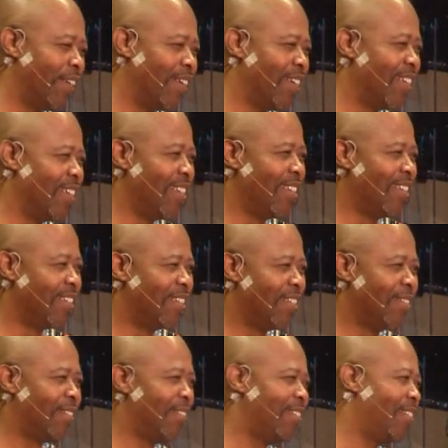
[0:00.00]
they
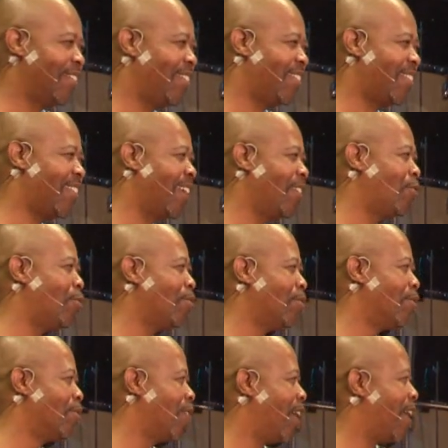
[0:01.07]
start
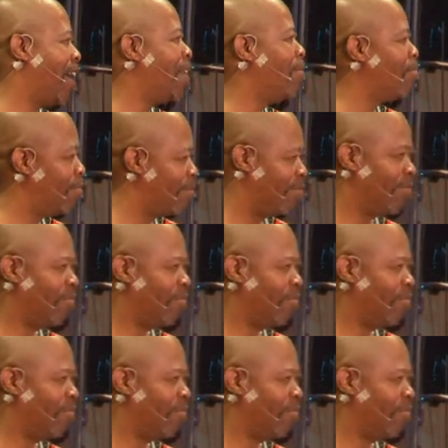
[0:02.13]
to hum,